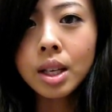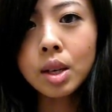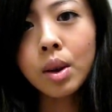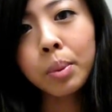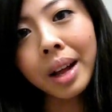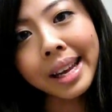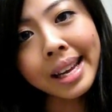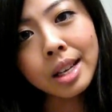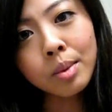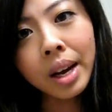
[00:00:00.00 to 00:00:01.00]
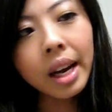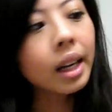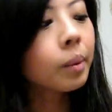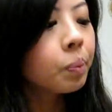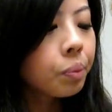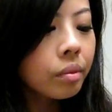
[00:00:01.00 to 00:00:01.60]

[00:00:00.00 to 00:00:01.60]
to apply heat to my hair.